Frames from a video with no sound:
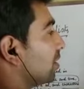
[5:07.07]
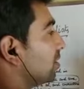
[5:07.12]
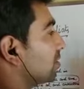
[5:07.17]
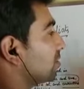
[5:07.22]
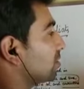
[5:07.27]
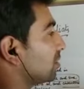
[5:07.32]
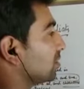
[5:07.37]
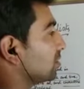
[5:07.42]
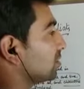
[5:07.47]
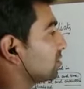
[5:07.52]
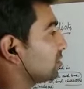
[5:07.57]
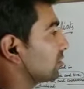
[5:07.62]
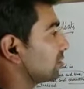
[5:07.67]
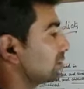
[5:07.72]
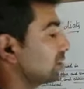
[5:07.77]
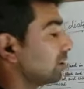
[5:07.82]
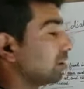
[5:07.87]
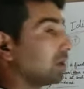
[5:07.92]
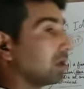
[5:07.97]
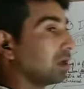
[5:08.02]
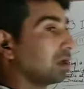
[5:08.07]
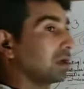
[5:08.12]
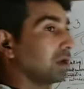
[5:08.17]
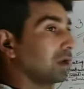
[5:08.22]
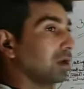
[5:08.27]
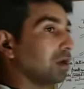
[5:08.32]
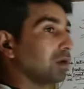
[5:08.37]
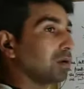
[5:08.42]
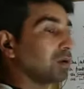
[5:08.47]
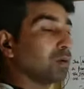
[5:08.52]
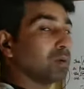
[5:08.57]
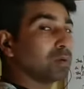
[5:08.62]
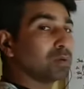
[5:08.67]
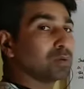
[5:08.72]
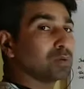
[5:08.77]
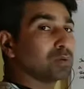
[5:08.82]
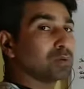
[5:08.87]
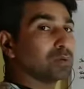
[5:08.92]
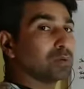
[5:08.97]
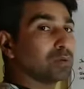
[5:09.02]
just go
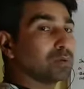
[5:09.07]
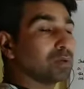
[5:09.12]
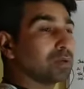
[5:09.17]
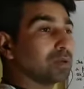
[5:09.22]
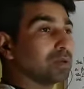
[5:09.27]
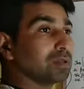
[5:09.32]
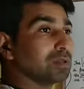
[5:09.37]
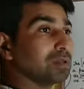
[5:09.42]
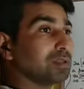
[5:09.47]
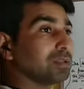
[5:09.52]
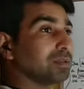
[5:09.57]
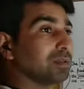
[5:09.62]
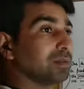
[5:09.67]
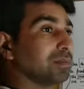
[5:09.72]
to this